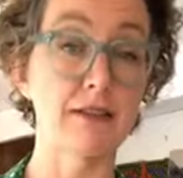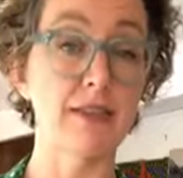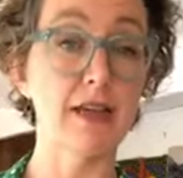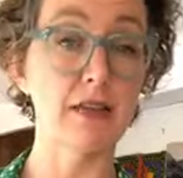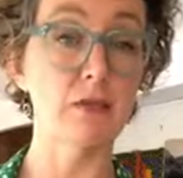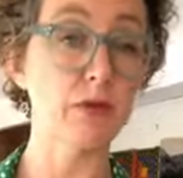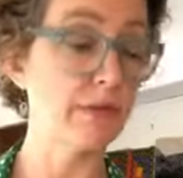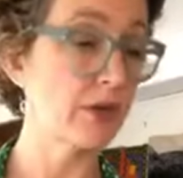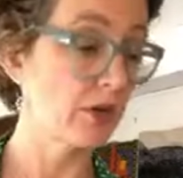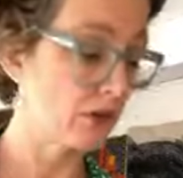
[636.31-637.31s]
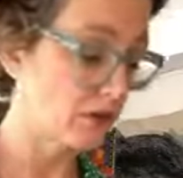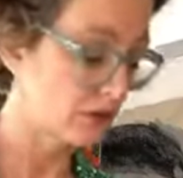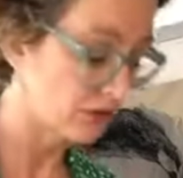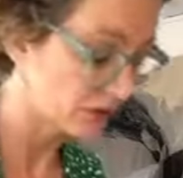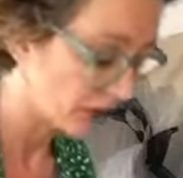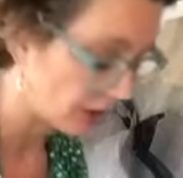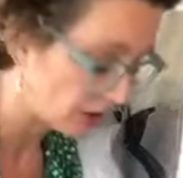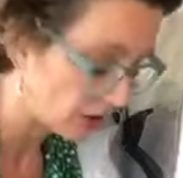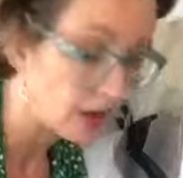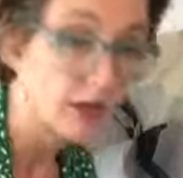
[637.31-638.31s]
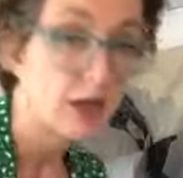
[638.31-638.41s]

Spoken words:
So that's what I'm going to concentrate on.